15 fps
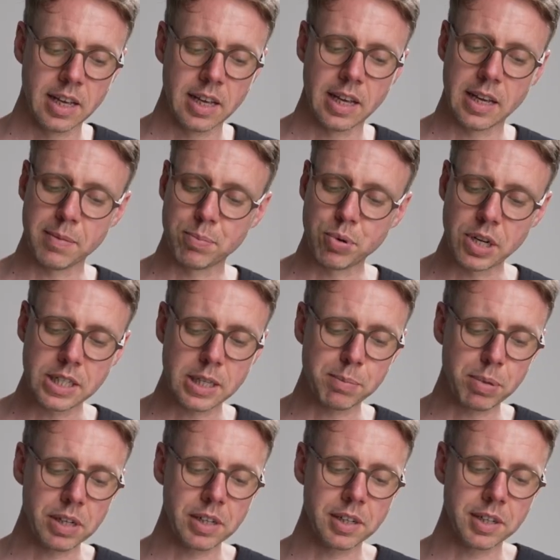in
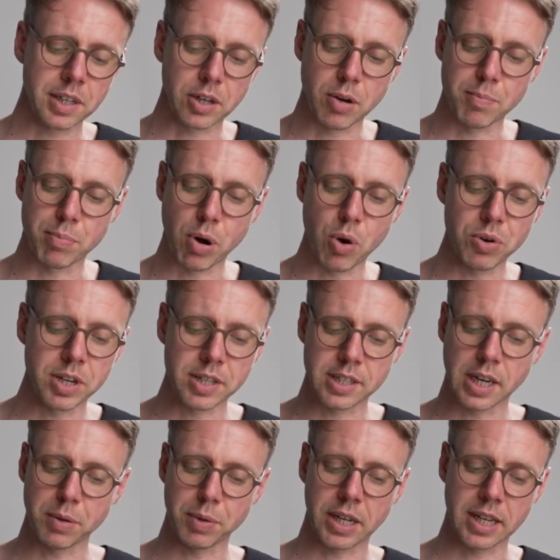principle, the components
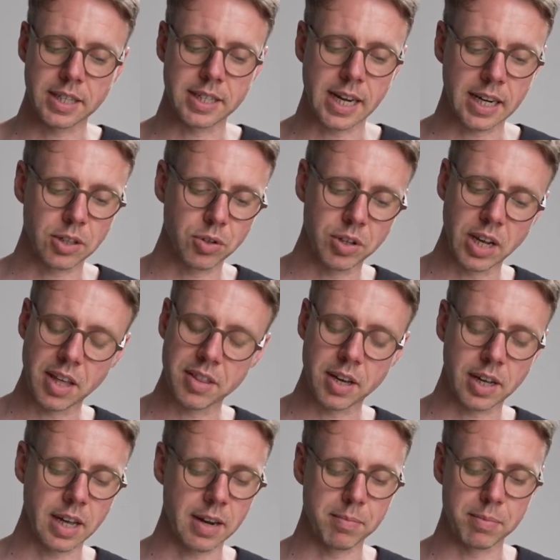that we can stack together
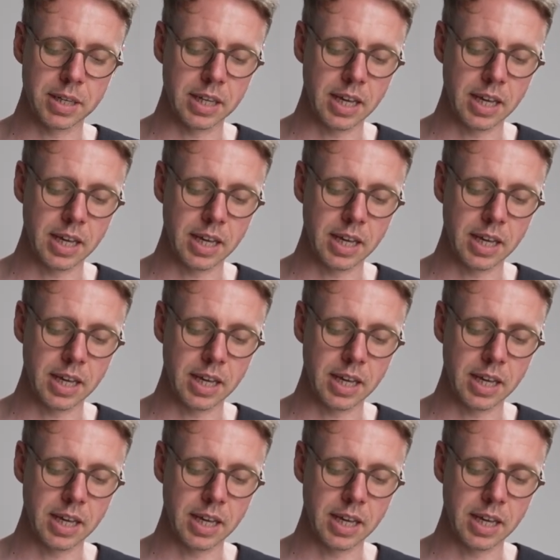can be